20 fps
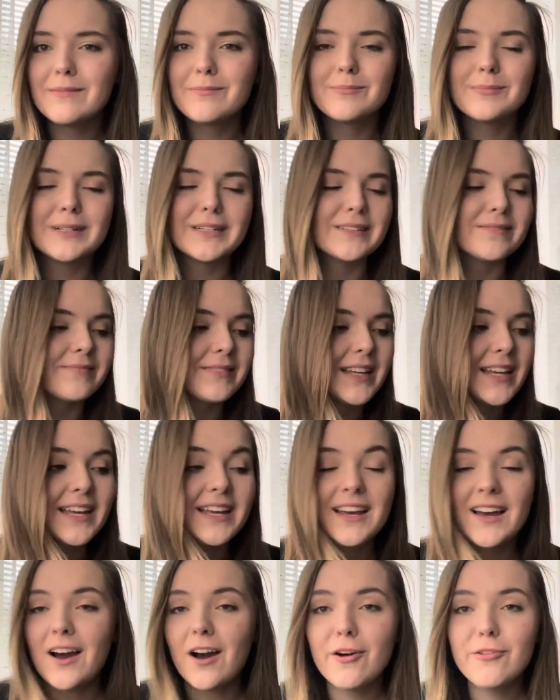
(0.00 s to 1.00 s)
But
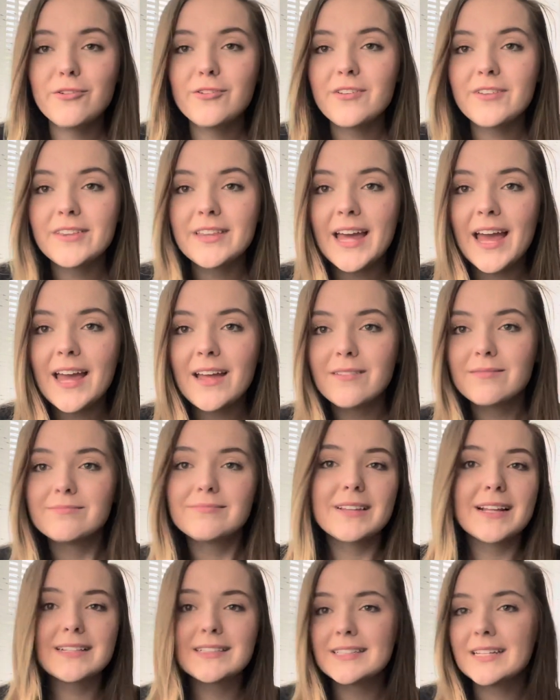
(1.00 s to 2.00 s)
other than that,
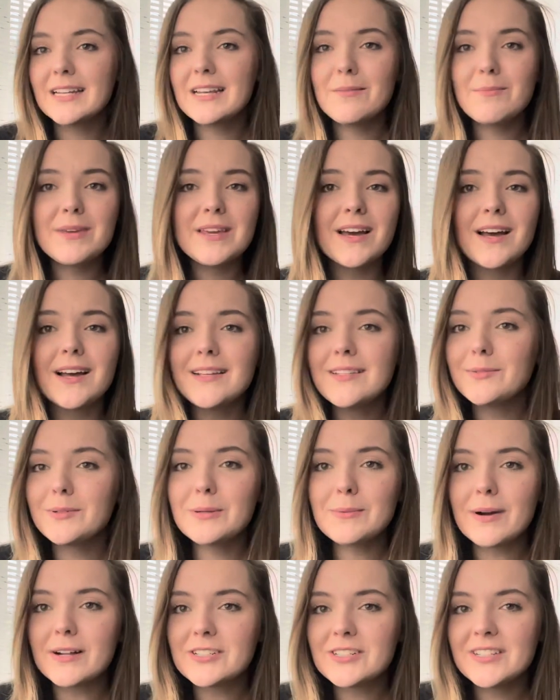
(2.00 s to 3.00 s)
it's going to be us
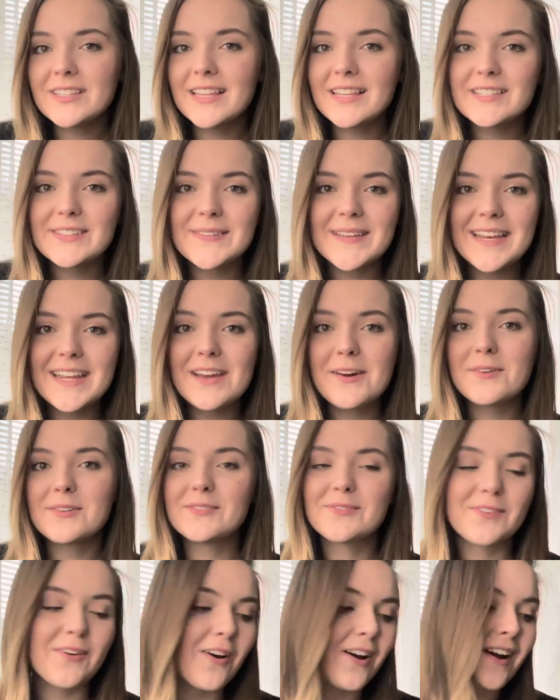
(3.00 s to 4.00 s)
rewatching these videos
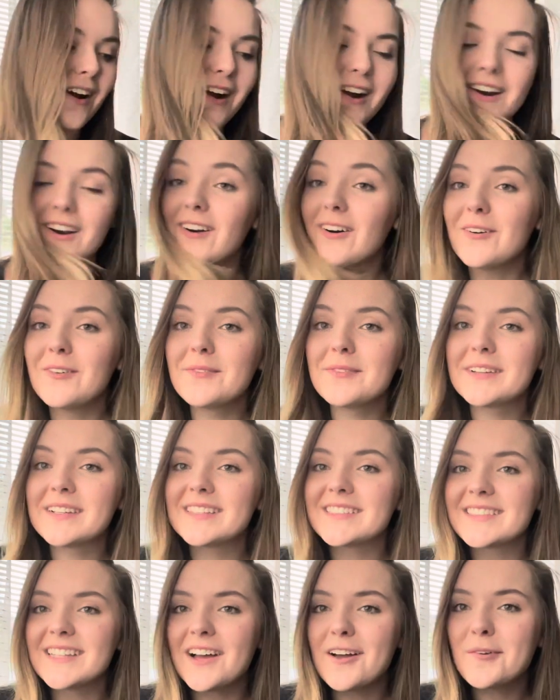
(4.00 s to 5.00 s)
for our own
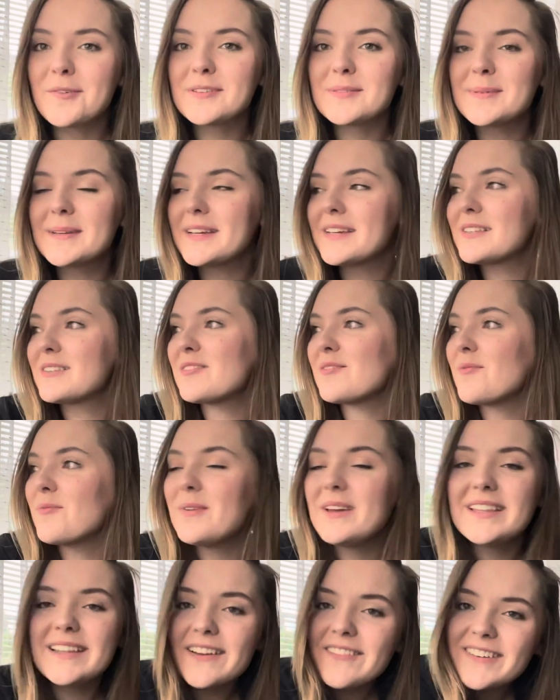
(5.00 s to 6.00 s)
selves because we
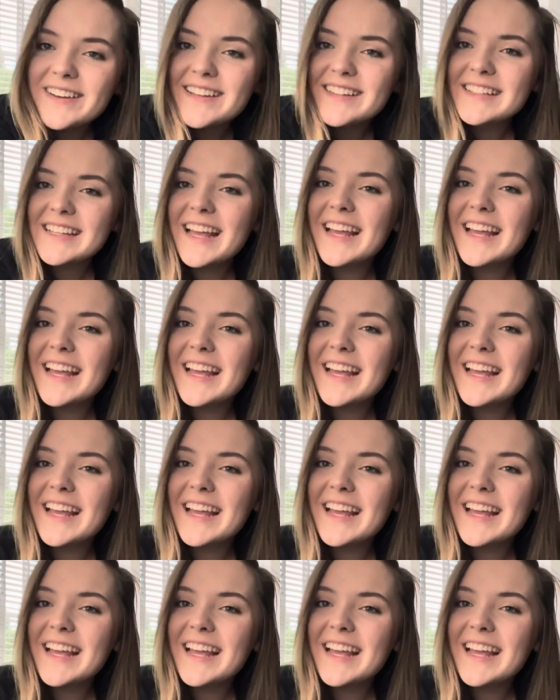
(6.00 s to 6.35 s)
love it.